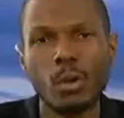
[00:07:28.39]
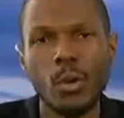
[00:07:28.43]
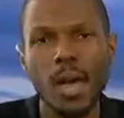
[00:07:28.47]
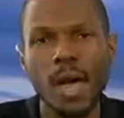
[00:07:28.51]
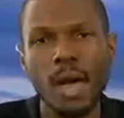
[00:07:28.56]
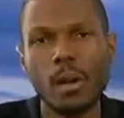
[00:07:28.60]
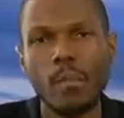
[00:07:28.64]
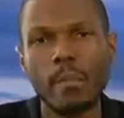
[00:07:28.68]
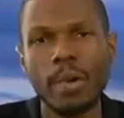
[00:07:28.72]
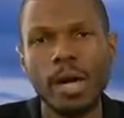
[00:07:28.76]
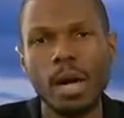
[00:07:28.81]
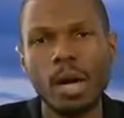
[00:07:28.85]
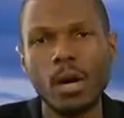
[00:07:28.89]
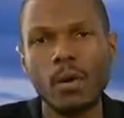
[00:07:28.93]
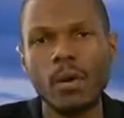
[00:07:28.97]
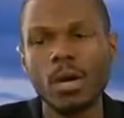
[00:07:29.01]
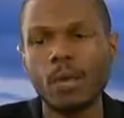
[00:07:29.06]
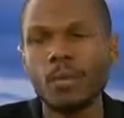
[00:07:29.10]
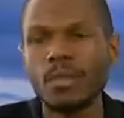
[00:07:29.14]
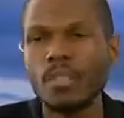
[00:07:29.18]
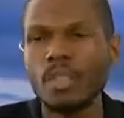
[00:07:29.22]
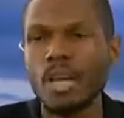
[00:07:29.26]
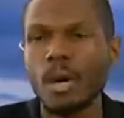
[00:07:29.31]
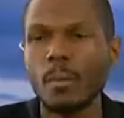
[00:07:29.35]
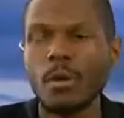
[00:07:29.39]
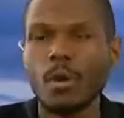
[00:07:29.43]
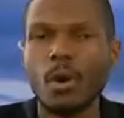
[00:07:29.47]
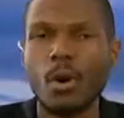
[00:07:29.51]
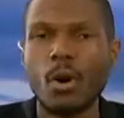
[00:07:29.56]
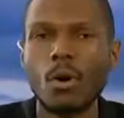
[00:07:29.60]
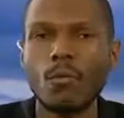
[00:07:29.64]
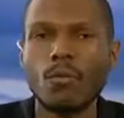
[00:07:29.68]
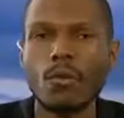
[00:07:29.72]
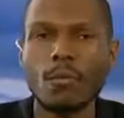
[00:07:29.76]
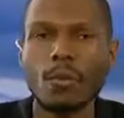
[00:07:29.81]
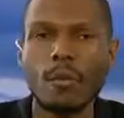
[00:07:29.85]
You had Bell, he was coming
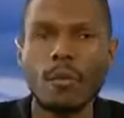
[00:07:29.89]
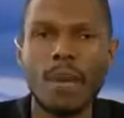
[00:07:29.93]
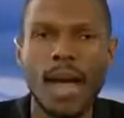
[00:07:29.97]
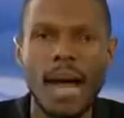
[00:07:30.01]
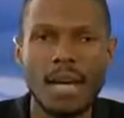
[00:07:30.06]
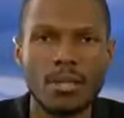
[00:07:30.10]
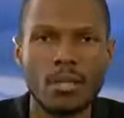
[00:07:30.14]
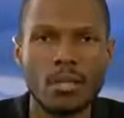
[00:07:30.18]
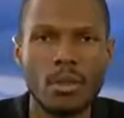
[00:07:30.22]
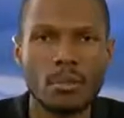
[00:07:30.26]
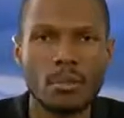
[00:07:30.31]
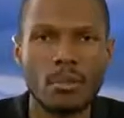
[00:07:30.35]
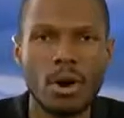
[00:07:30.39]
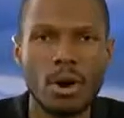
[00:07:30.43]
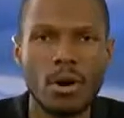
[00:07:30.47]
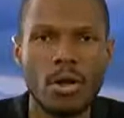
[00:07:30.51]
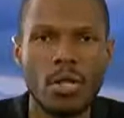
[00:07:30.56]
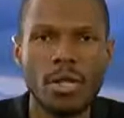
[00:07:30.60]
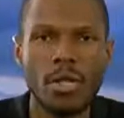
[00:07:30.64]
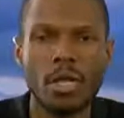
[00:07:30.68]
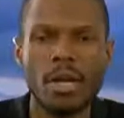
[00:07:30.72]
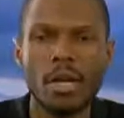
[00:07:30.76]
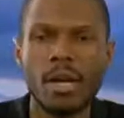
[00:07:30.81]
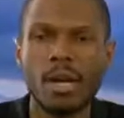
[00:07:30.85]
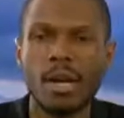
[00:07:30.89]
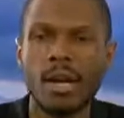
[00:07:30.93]
home from a bachelor party.